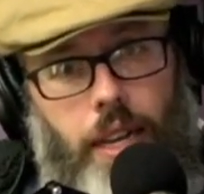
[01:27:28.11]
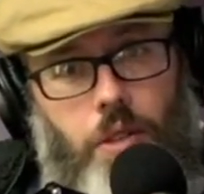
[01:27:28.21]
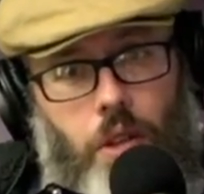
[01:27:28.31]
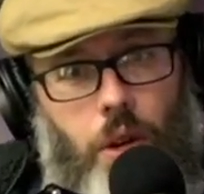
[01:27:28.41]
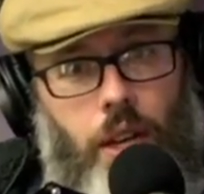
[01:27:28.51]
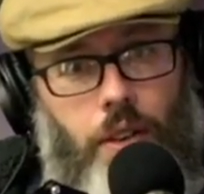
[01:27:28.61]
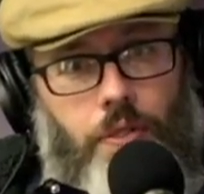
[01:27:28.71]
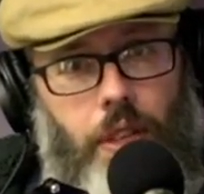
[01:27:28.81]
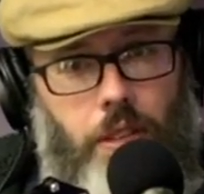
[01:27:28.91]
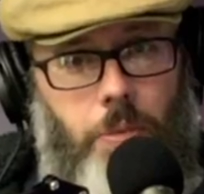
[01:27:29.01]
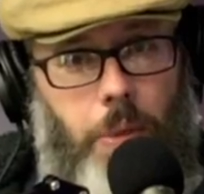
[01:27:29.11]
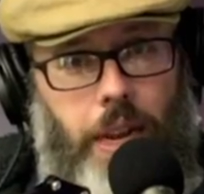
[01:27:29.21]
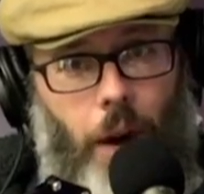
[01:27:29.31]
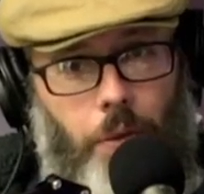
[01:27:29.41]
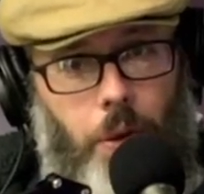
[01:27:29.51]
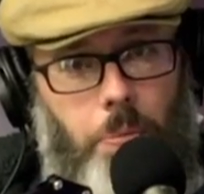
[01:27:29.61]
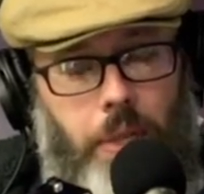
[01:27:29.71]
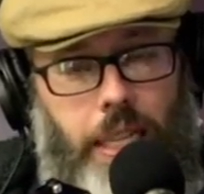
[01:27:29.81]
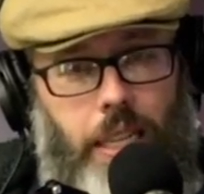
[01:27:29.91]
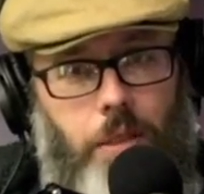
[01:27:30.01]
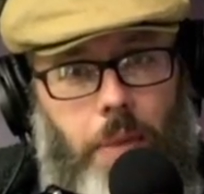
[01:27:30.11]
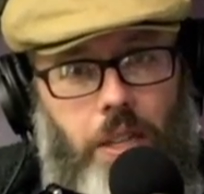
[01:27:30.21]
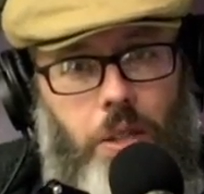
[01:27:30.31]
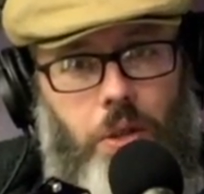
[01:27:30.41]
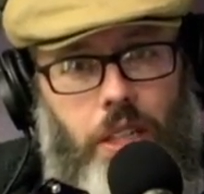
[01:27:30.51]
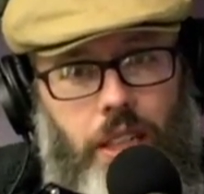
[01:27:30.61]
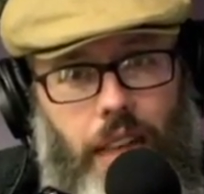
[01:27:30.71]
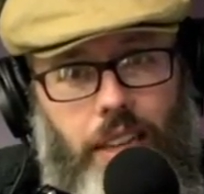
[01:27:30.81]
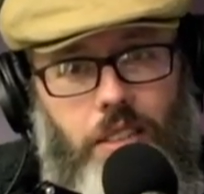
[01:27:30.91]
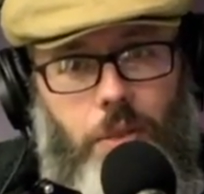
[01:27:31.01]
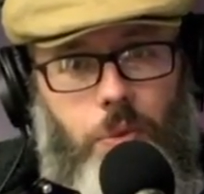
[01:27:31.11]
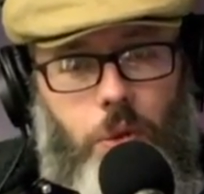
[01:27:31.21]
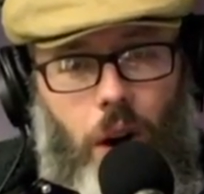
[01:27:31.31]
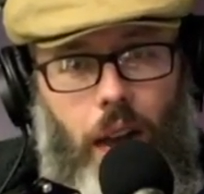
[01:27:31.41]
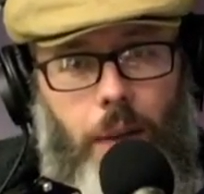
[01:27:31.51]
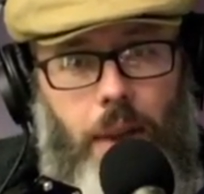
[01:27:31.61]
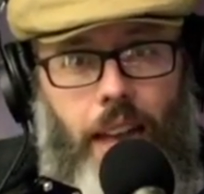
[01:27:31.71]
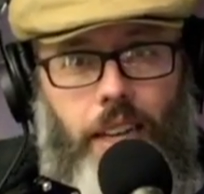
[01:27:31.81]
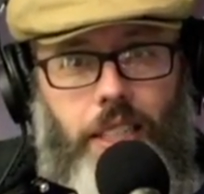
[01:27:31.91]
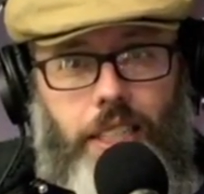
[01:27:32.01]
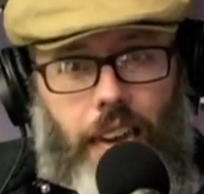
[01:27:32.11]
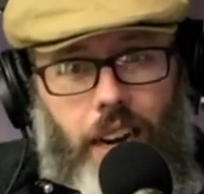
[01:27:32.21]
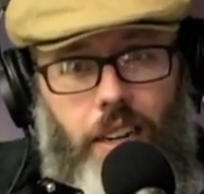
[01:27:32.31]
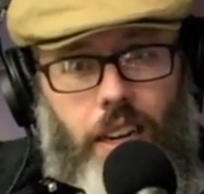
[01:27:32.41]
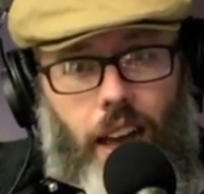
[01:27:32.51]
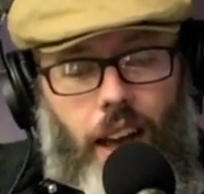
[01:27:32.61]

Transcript: so if this has been helpful, please make sure to like, subscribe, and share.